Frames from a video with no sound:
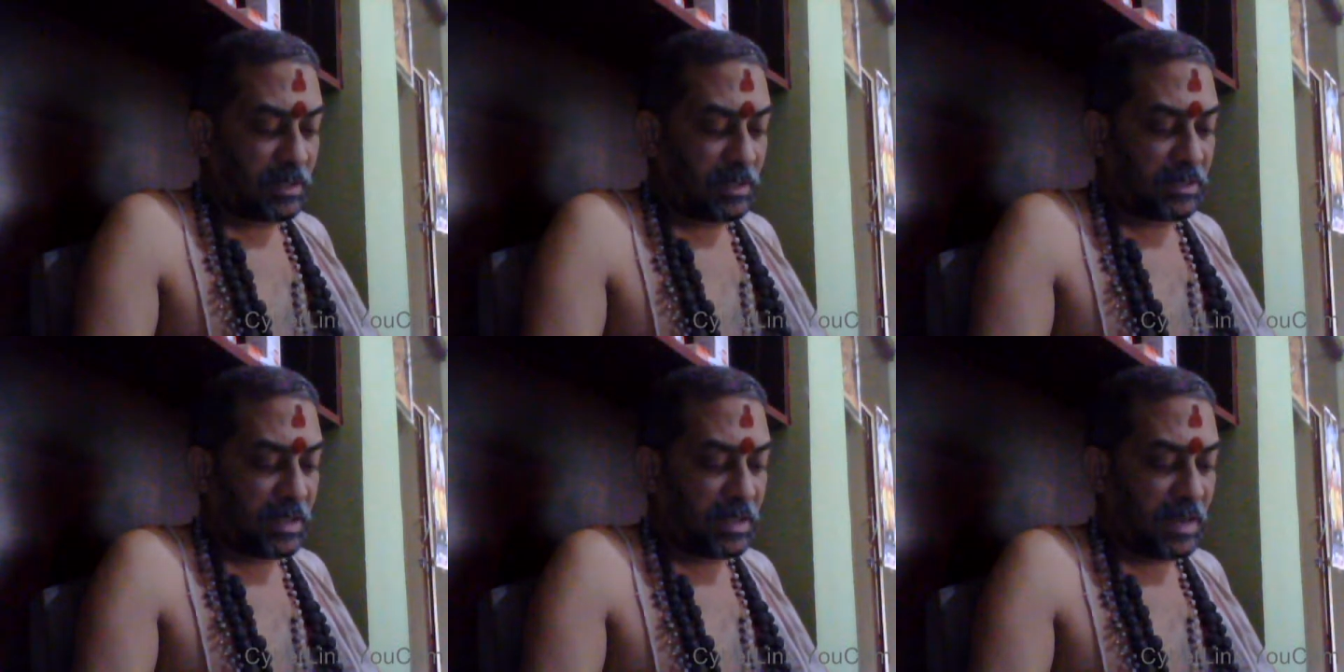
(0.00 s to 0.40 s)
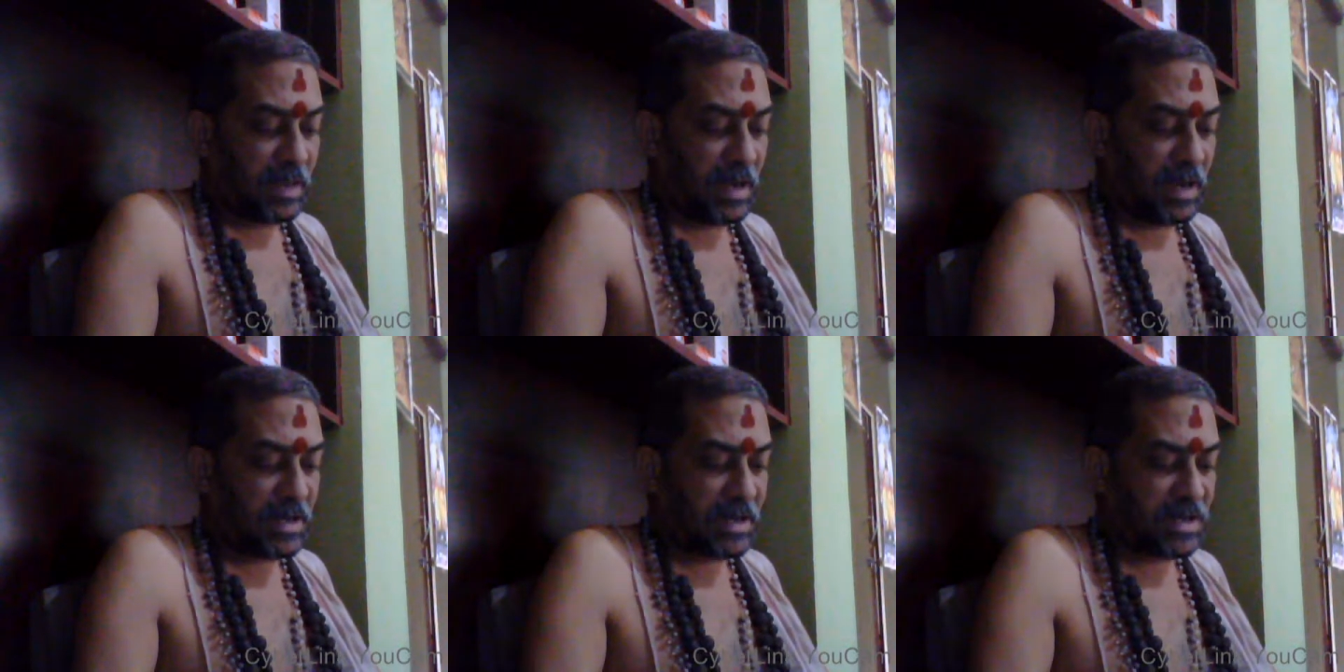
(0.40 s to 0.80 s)
The
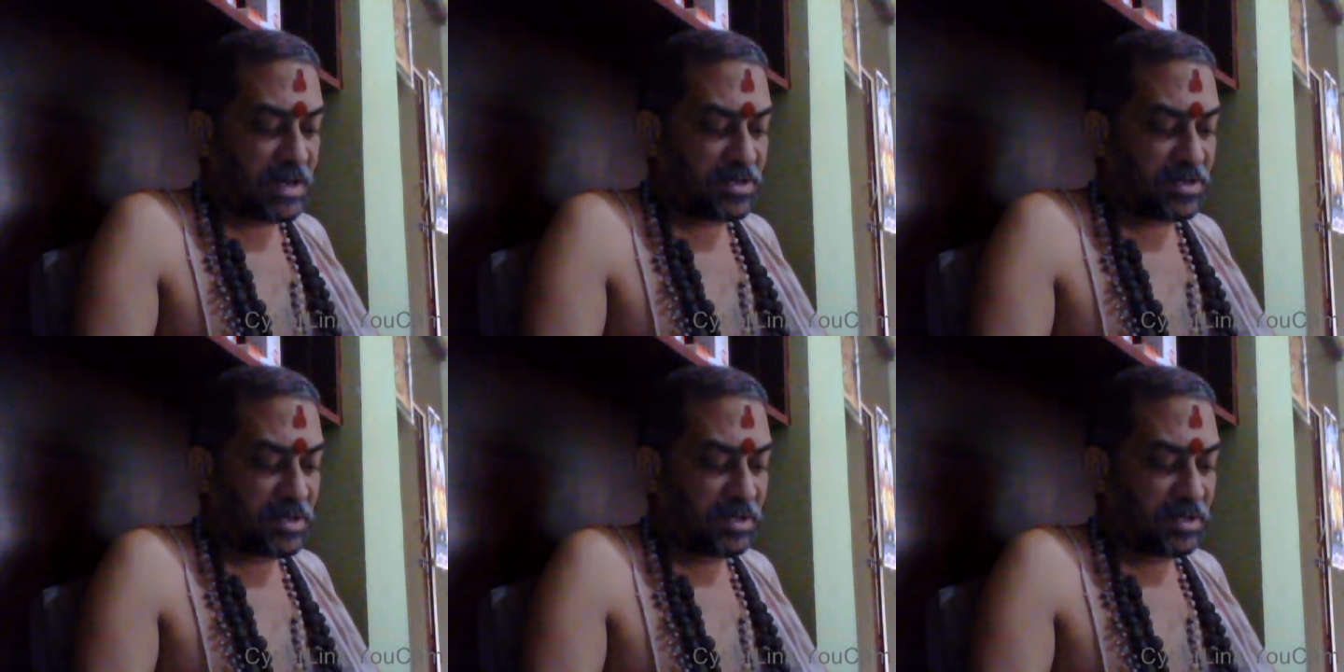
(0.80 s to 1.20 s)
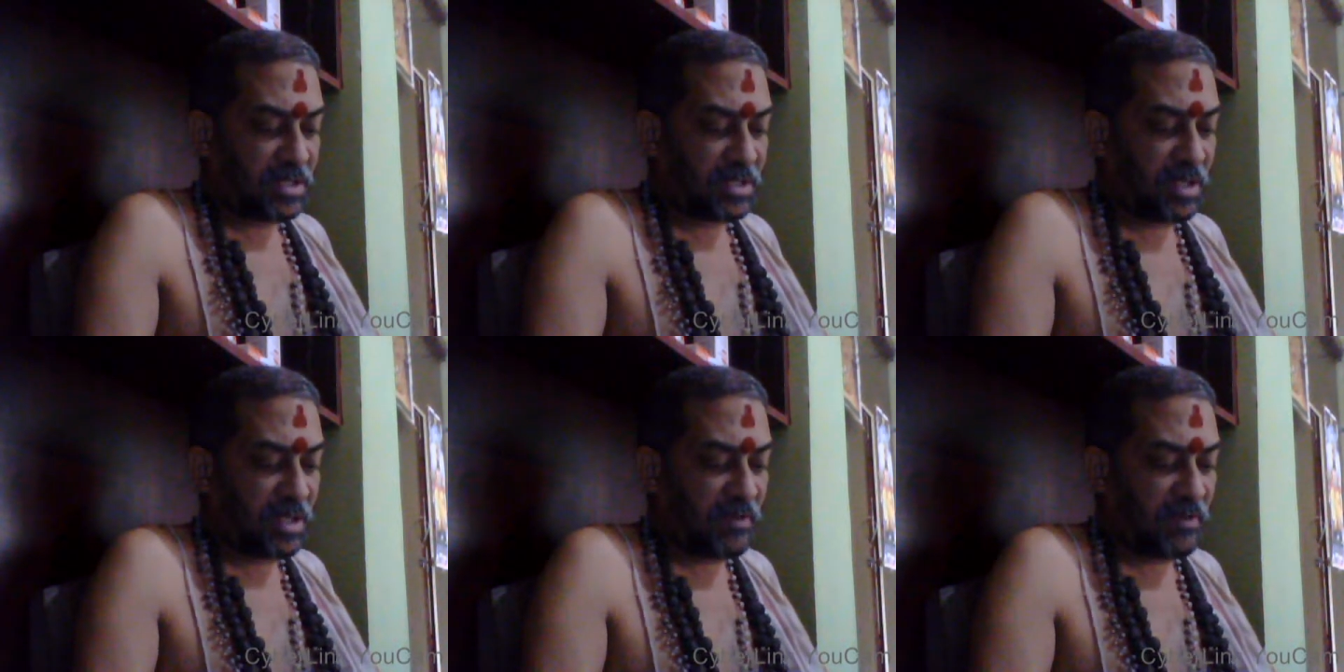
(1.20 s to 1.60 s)
greatest
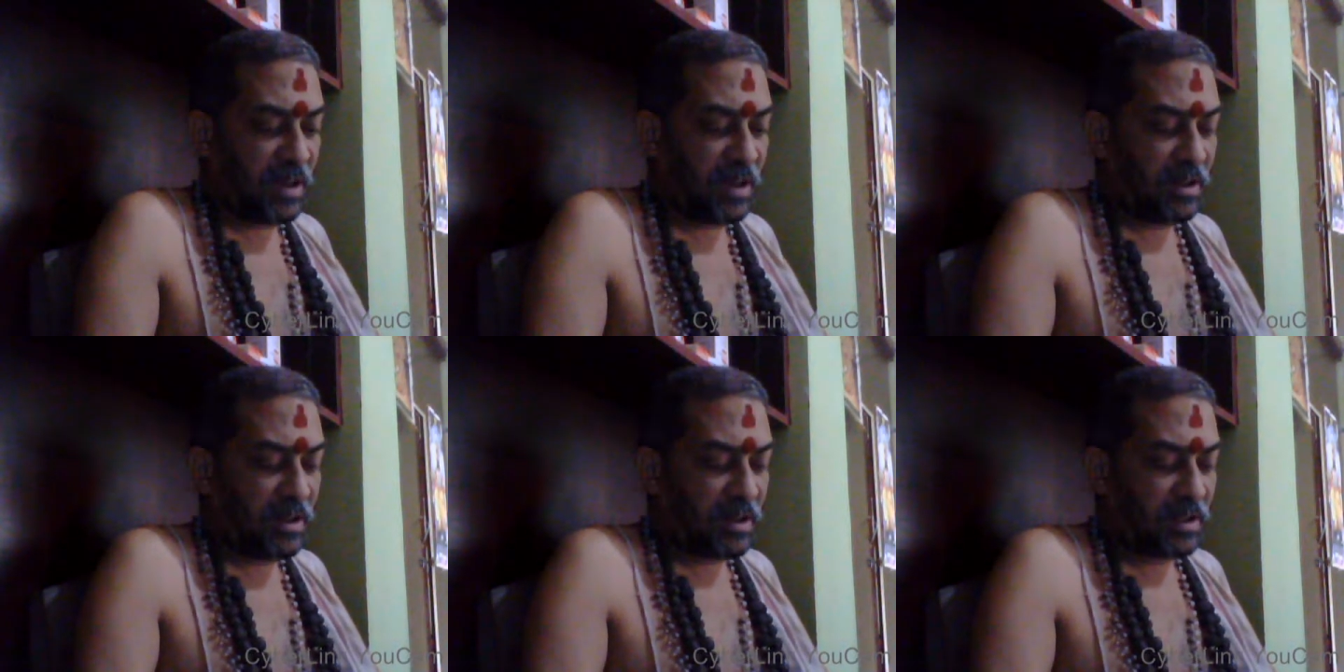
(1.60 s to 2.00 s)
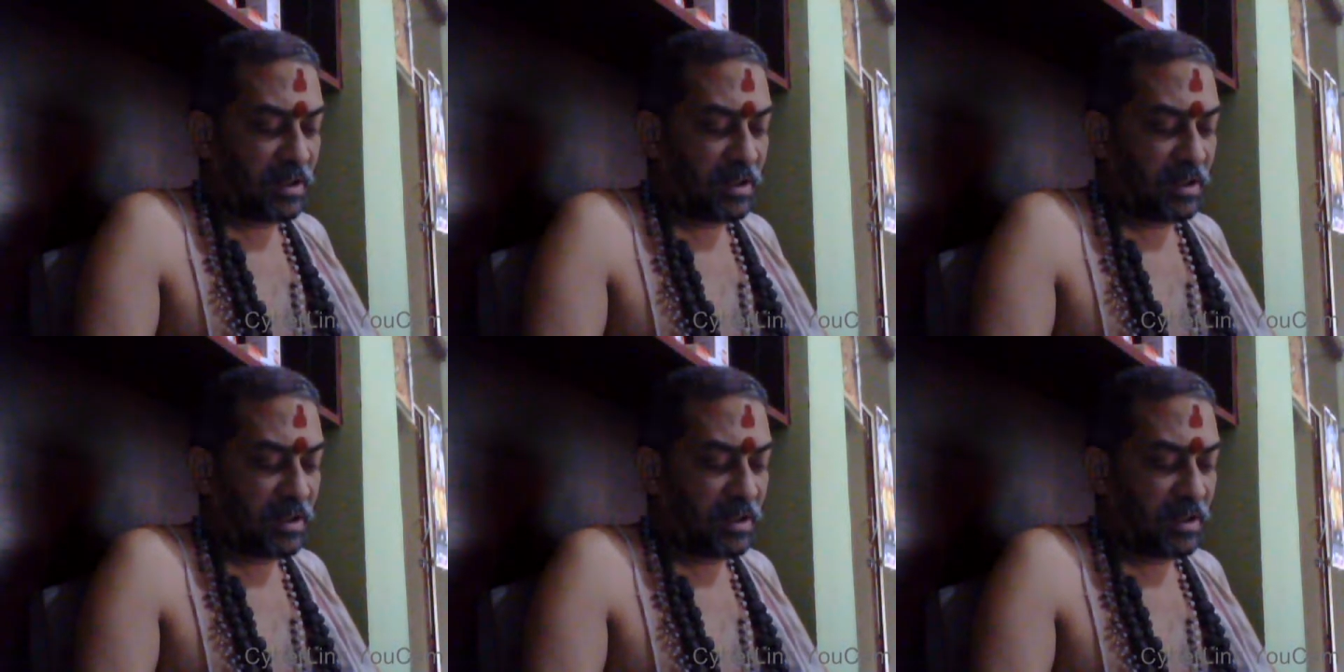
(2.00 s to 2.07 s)
evil